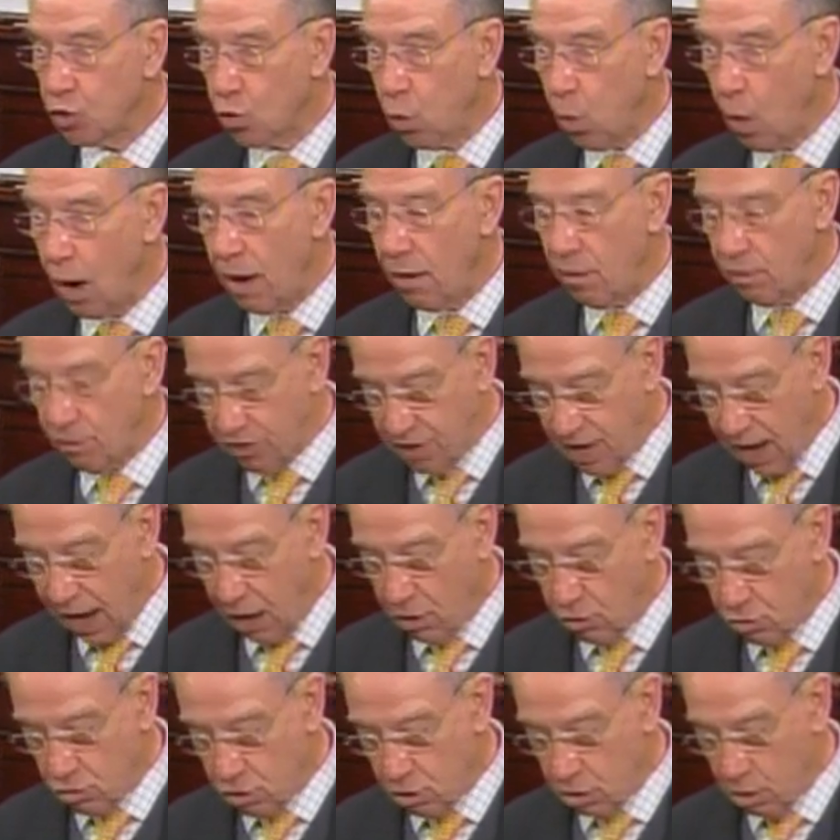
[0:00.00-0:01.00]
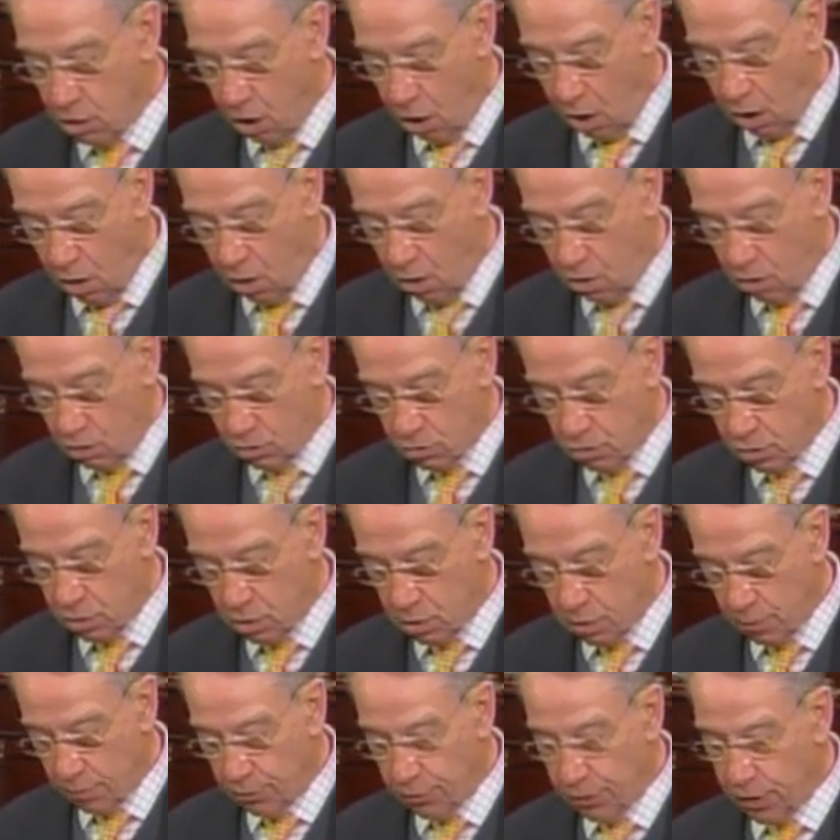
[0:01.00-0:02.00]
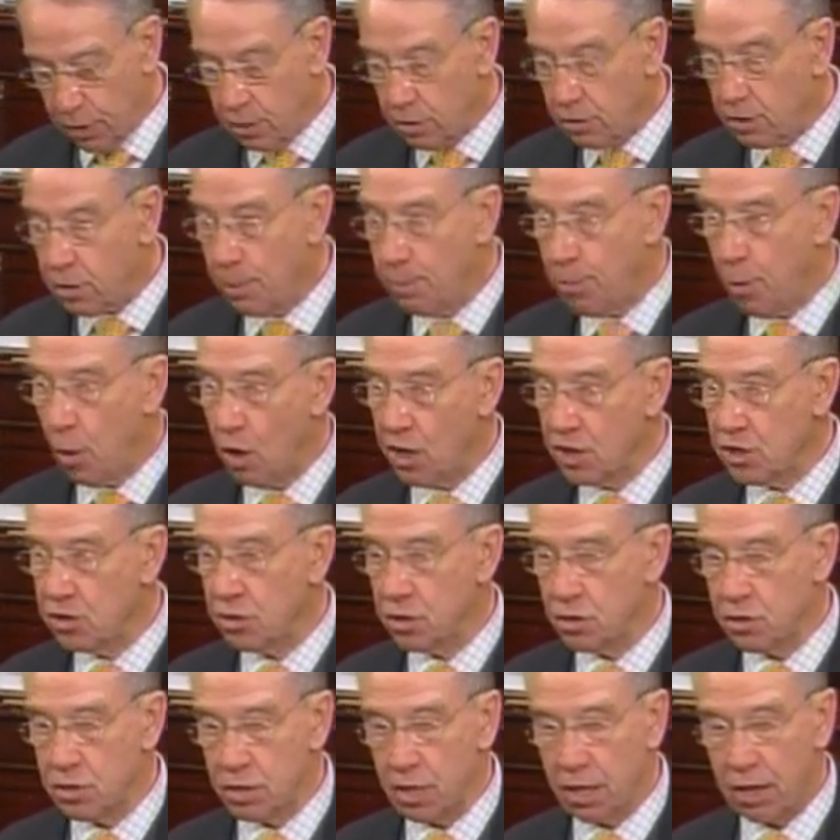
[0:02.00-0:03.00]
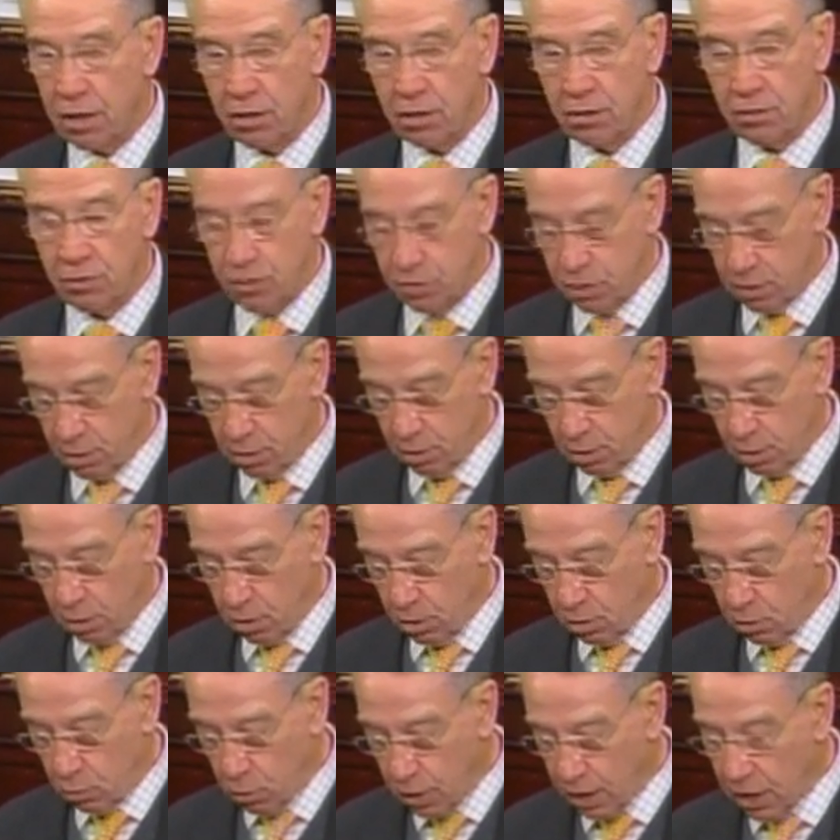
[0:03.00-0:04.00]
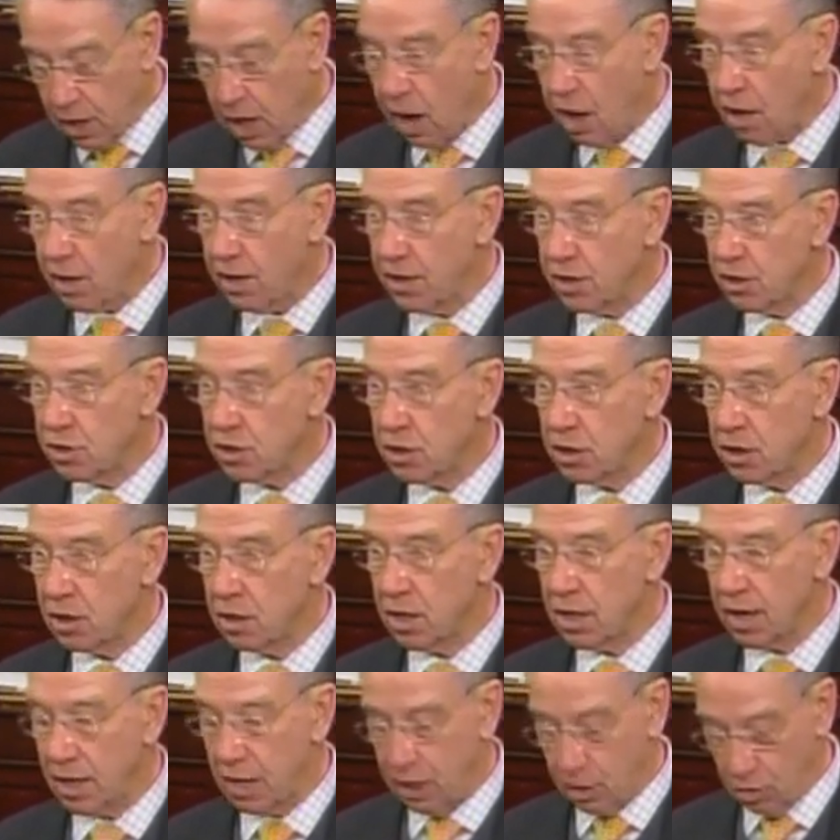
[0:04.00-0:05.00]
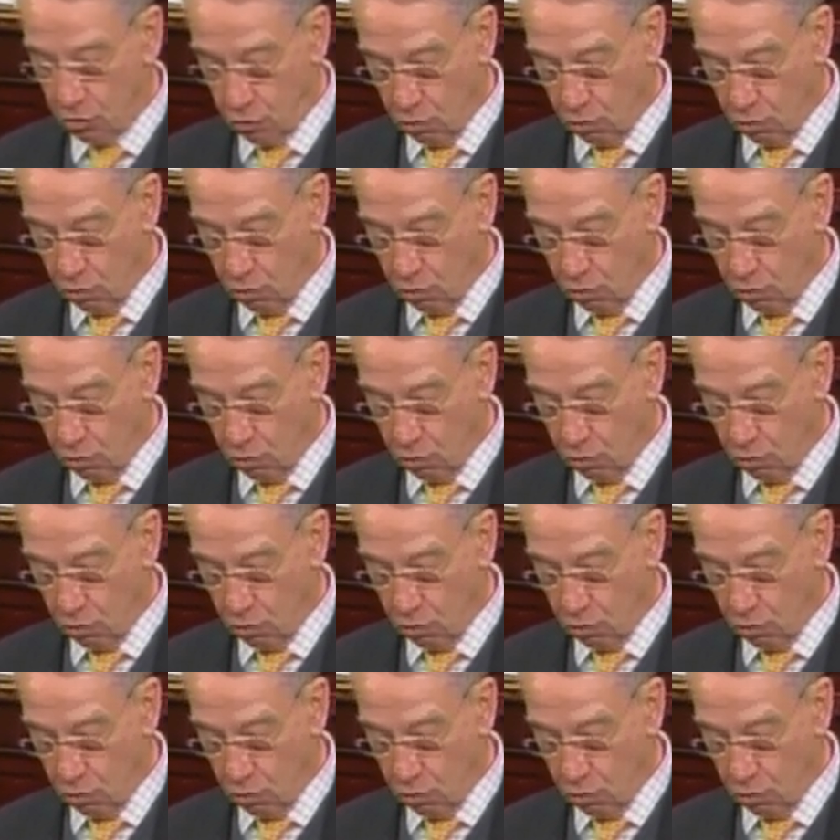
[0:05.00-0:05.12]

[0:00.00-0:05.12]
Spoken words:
12,000 calls to poison centers regarding synthetic